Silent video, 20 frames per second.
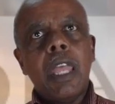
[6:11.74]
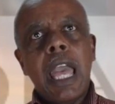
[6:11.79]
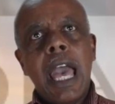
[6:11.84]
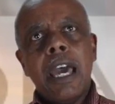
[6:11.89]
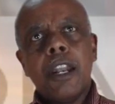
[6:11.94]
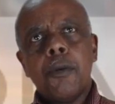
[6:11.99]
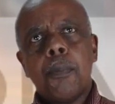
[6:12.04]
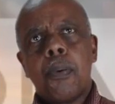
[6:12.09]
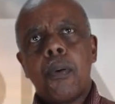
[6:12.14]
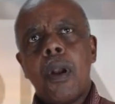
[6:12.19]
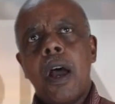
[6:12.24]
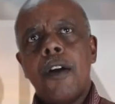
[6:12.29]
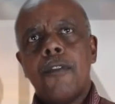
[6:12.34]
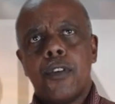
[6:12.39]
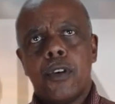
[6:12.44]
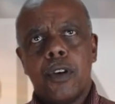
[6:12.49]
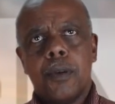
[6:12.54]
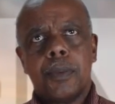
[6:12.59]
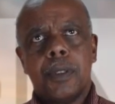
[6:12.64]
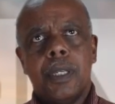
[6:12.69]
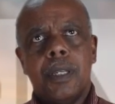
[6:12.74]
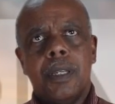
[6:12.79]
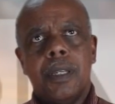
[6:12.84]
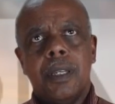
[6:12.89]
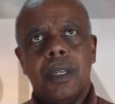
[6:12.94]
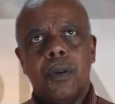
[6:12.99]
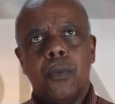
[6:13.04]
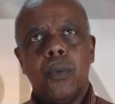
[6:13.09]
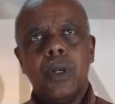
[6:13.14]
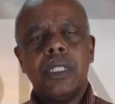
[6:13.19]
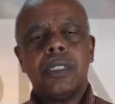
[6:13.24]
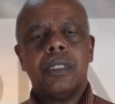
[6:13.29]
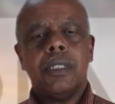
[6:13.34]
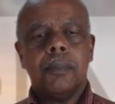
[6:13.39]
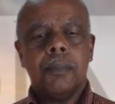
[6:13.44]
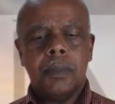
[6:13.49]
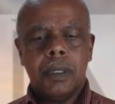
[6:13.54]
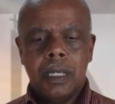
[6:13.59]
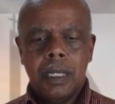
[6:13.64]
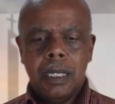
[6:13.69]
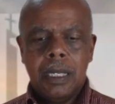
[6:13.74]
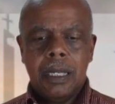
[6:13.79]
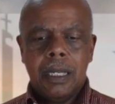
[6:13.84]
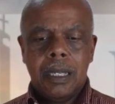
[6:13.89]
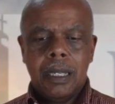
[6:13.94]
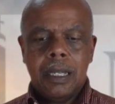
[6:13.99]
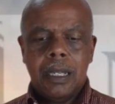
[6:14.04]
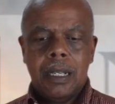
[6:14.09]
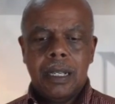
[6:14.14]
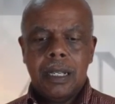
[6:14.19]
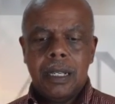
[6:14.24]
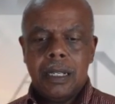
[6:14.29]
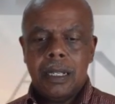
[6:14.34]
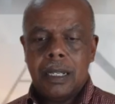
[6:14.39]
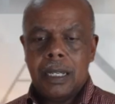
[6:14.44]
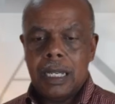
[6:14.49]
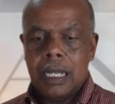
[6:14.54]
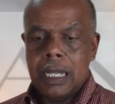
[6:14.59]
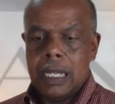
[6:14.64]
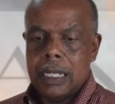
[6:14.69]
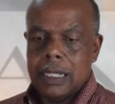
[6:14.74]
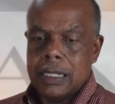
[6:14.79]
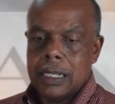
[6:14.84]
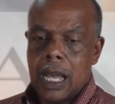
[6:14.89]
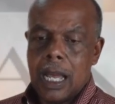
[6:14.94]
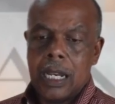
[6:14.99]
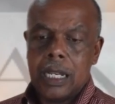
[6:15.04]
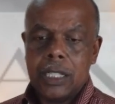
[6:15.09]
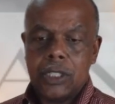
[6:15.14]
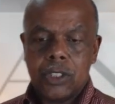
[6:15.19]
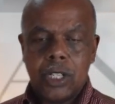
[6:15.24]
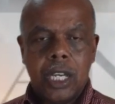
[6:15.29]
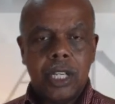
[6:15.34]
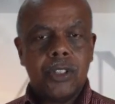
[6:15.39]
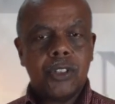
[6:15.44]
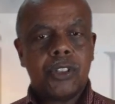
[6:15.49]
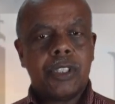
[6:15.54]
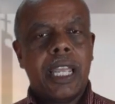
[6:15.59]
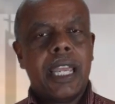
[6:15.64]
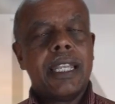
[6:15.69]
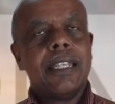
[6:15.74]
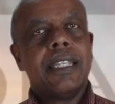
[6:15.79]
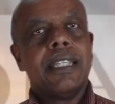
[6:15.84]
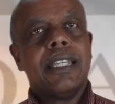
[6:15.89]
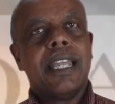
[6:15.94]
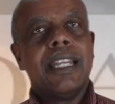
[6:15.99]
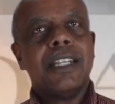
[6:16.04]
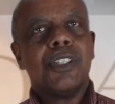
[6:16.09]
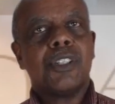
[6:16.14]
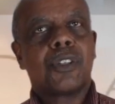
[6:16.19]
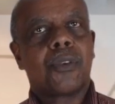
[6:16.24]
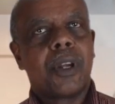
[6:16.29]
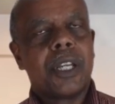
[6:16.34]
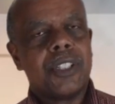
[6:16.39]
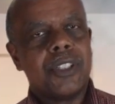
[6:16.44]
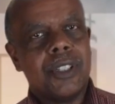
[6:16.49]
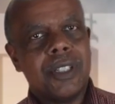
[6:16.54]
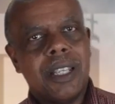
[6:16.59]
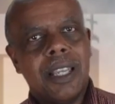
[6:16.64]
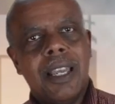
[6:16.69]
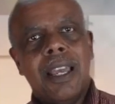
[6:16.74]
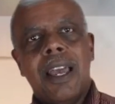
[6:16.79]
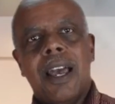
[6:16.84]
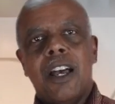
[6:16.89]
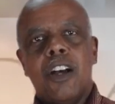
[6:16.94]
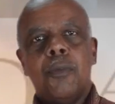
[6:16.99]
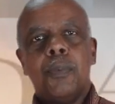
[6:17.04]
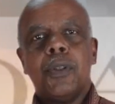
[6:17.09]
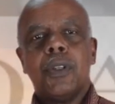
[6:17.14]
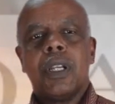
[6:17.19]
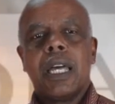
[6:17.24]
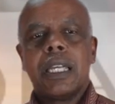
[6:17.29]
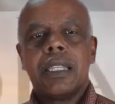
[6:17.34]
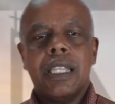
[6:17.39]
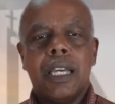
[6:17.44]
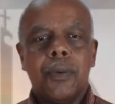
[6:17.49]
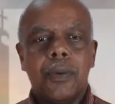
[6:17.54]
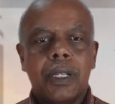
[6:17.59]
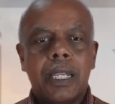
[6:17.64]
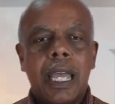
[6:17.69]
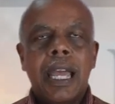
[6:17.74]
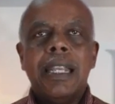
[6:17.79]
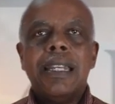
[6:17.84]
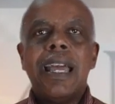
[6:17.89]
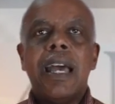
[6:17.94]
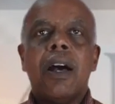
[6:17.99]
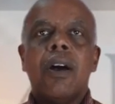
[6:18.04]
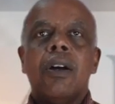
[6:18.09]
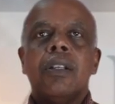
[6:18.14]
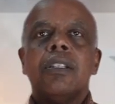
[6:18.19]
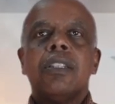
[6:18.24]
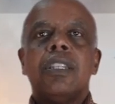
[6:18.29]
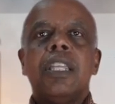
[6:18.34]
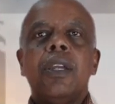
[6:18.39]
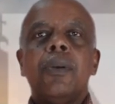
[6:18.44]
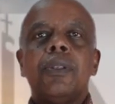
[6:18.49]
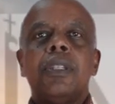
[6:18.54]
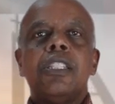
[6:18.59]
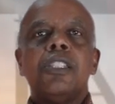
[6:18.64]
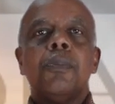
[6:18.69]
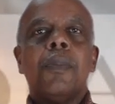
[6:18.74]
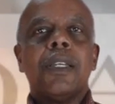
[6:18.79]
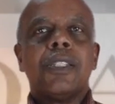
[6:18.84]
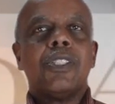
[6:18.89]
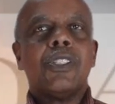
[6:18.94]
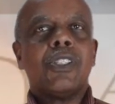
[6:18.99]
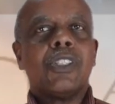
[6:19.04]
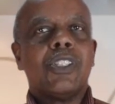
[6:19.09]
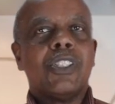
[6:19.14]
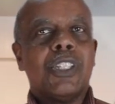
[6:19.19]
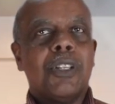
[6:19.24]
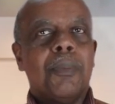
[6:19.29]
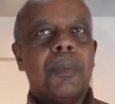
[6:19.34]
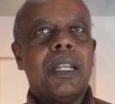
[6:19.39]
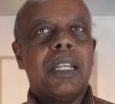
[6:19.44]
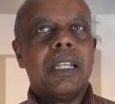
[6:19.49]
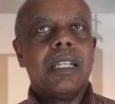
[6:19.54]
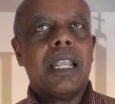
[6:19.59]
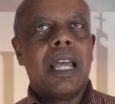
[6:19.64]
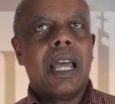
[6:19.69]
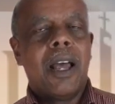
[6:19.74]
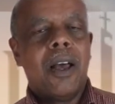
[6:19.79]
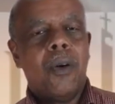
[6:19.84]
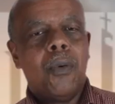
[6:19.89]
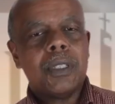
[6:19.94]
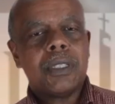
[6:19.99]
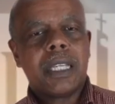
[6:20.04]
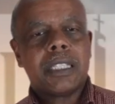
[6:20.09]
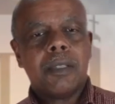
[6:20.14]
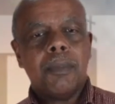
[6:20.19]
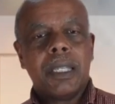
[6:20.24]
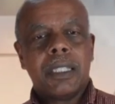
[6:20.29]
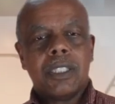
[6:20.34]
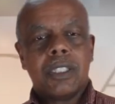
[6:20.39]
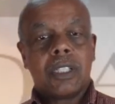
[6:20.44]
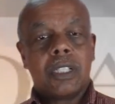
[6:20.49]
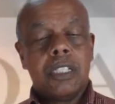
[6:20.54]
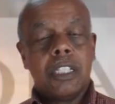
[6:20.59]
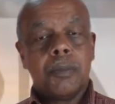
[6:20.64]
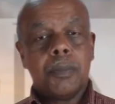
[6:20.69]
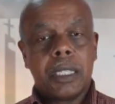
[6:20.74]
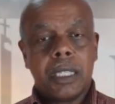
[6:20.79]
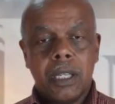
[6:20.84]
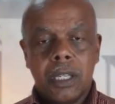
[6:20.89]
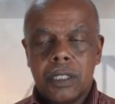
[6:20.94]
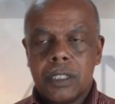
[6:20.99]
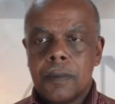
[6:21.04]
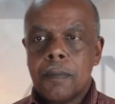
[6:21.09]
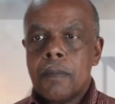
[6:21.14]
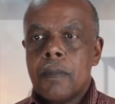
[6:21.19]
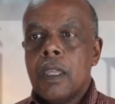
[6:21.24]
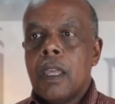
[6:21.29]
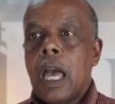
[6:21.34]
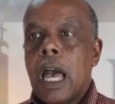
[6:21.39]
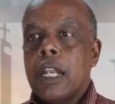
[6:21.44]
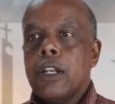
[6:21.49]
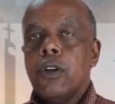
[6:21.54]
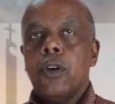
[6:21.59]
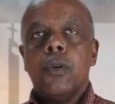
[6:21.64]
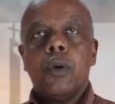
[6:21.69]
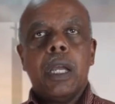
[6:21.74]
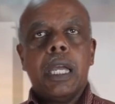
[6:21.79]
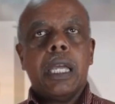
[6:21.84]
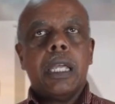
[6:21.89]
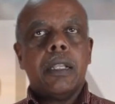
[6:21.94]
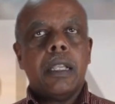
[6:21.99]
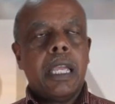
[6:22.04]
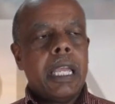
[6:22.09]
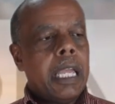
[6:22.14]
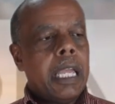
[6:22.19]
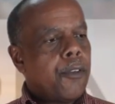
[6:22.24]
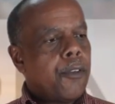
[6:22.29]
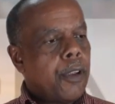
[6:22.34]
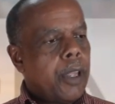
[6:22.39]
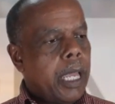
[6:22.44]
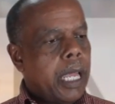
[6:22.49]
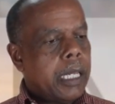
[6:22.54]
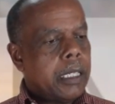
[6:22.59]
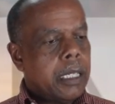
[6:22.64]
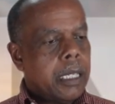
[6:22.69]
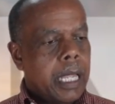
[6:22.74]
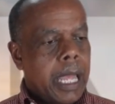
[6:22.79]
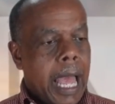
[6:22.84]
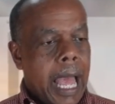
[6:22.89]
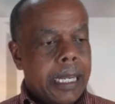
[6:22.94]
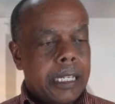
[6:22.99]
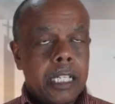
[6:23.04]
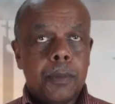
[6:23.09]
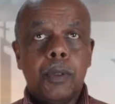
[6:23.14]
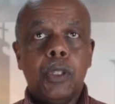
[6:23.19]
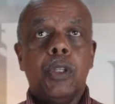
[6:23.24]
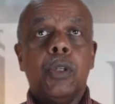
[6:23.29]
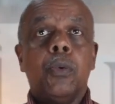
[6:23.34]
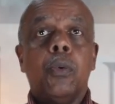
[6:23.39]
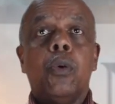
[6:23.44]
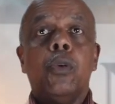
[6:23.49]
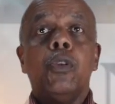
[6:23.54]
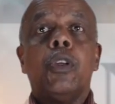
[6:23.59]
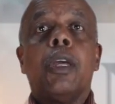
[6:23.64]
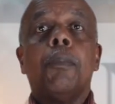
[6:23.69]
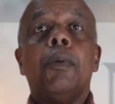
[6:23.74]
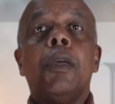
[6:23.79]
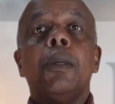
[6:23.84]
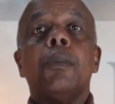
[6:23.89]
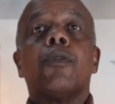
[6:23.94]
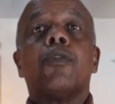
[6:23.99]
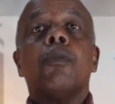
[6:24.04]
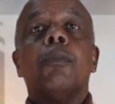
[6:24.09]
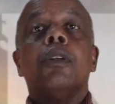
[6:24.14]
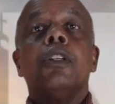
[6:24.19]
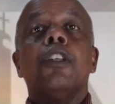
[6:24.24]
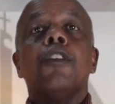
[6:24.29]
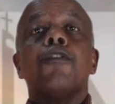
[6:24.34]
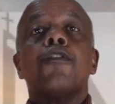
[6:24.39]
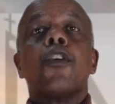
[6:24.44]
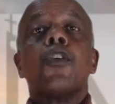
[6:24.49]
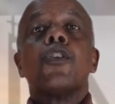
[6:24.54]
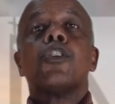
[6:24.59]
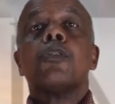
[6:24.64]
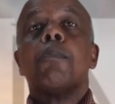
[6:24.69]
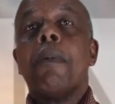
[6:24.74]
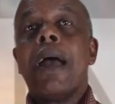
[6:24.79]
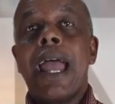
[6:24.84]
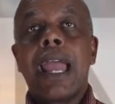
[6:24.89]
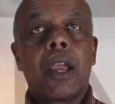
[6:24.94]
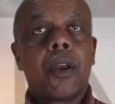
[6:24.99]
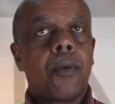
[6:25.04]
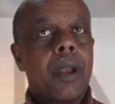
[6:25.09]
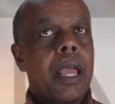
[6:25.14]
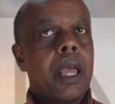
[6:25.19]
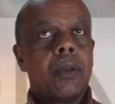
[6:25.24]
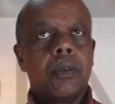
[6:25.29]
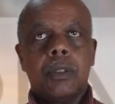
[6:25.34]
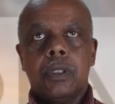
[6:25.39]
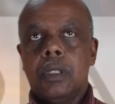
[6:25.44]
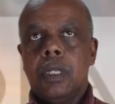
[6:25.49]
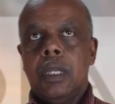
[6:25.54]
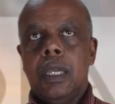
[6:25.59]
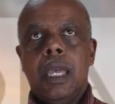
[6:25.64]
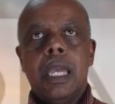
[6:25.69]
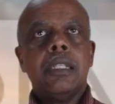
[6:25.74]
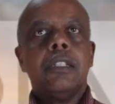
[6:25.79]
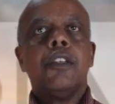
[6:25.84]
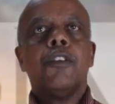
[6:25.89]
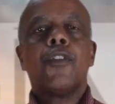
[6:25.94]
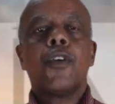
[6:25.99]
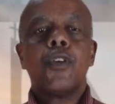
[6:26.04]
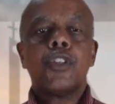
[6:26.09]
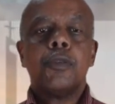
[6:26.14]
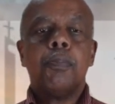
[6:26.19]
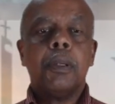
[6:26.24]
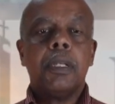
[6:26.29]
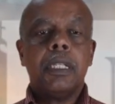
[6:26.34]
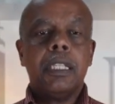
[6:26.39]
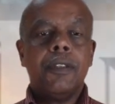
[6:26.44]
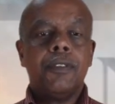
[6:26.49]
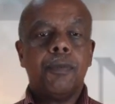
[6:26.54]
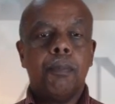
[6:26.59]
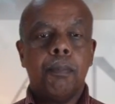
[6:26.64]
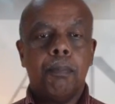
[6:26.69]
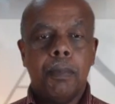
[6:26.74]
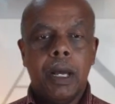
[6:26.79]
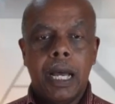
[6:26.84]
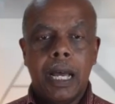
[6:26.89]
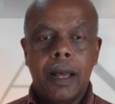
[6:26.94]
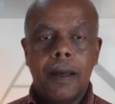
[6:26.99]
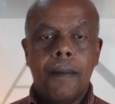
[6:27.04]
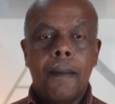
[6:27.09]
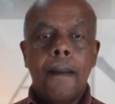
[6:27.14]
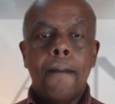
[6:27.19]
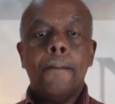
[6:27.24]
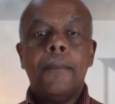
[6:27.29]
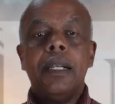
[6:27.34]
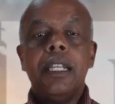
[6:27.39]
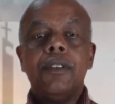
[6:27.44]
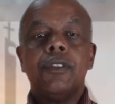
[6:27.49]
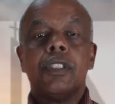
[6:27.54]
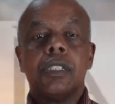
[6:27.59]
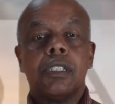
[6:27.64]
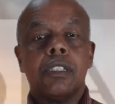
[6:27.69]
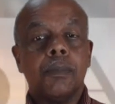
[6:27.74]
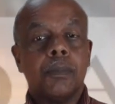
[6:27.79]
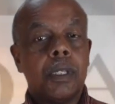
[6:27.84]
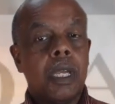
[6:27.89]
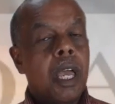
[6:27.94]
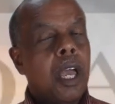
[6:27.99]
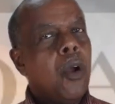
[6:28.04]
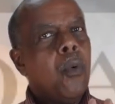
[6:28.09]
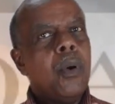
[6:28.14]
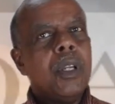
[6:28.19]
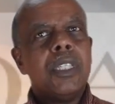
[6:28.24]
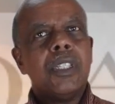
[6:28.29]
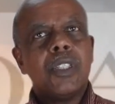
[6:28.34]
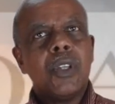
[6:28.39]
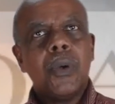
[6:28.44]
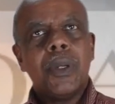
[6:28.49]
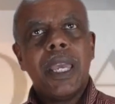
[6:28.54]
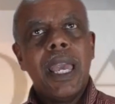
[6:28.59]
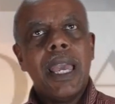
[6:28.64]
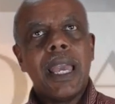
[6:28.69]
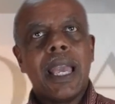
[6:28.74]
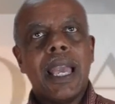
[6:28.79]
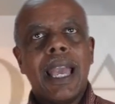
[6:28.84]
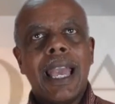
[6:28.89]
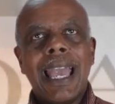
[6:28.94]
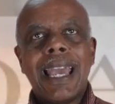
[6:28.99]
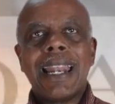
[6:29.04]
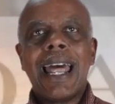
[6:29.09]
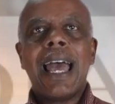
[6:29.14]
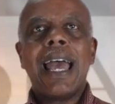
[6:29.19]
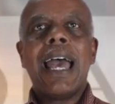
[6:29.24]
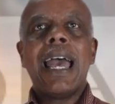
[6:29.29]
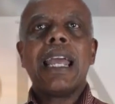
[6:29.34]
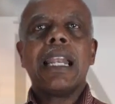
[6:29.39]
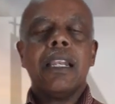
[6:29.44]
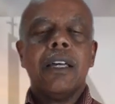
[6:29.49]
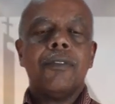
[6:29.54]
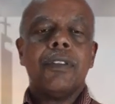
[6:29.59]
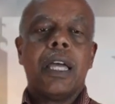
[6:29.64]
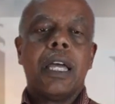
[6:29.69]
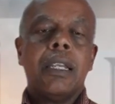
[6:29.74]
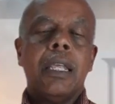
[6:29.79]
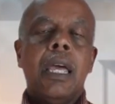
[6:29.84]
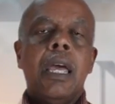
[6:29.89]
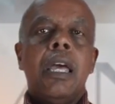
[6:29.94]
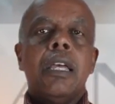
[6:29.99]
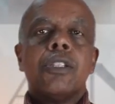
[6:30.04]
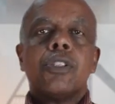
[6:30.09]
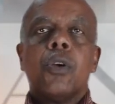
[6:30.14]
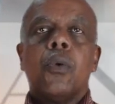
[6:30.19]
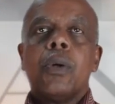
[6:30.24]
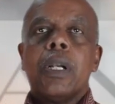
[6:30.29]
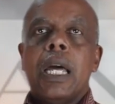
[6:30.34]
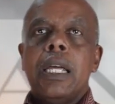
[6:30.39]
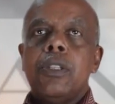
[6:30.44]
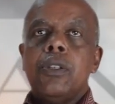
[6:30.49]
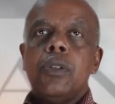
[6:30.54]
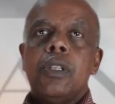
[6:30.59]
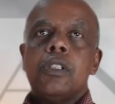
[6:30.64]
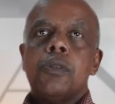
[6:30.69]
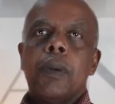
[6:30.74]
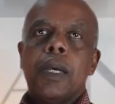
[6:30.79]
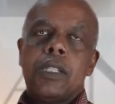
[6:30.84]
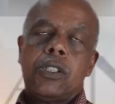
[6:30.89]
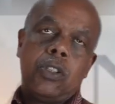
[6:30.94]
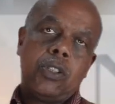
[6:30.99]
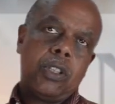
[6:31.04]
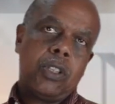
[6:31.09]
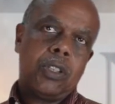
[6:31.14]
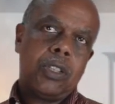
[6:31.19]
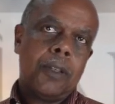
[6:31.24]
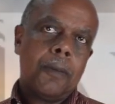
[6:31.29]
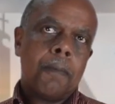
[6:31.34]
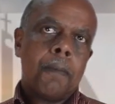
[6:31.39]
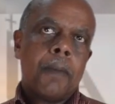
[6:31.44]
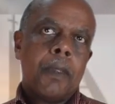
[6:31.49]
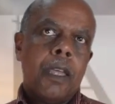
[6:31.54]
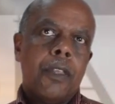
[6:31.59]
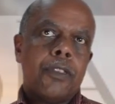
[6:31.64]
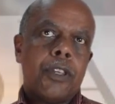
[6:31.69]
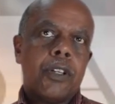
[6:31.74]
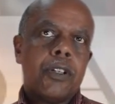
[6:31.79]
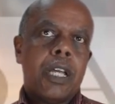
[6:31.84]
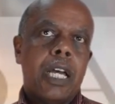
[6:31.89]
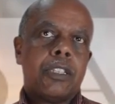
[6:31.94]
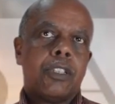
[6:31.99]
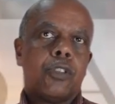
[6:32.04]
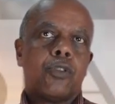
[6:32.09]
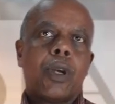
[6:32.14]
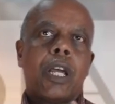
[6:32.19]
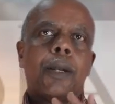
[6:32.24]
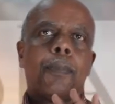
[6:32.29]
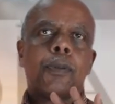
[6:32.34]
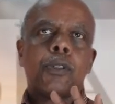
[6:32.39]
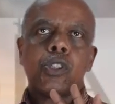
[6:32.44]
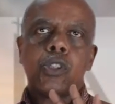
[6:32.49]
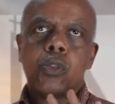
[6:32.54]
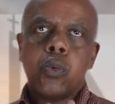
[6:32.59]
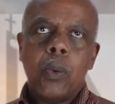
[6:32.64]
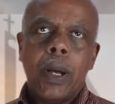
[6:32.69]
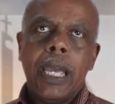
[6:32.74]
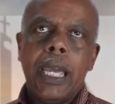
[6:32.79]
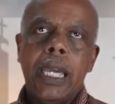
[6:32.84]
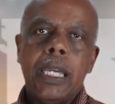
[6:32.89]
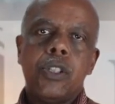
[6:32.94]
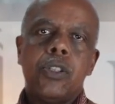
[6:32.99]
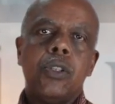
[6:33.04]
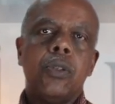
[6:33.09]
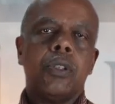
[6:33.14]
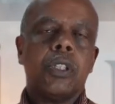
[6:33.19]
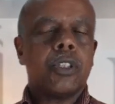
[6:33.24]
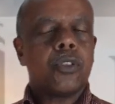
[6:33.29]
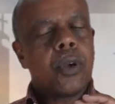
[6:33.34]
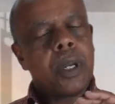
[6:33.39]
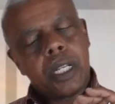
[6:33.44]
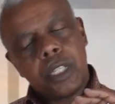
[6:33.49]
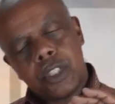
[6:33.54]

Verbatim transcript: out of Proverbs, wisdom, knowledge, understanding, and discretion. I hope you like that one. Now, the thing with these messages in a minute, now I always like to make this clear because I know at, at, at IWU you get people from diverse backgrounds and diverse belief, uh, belief systems, which is okay. And I, I love that. So when I do these messages, they're not to try to persuade you, to try